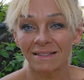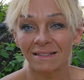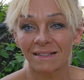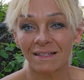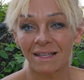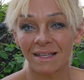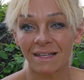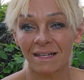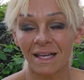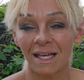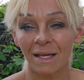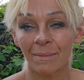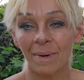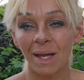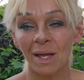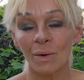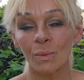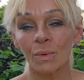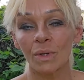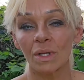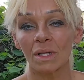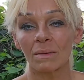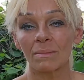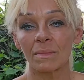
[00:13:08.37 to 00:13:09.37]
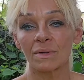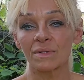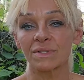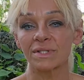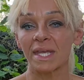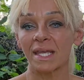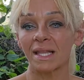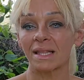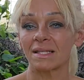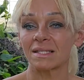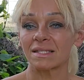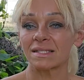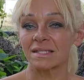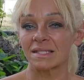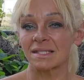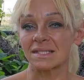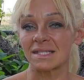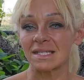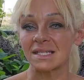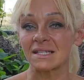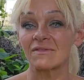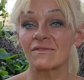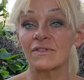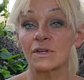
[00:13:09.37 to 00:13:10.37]
And I will most likely
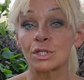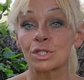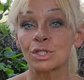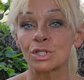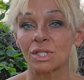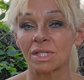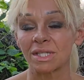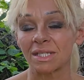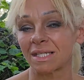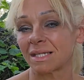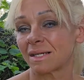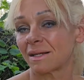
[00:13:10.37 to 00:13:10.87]
succeed eventually.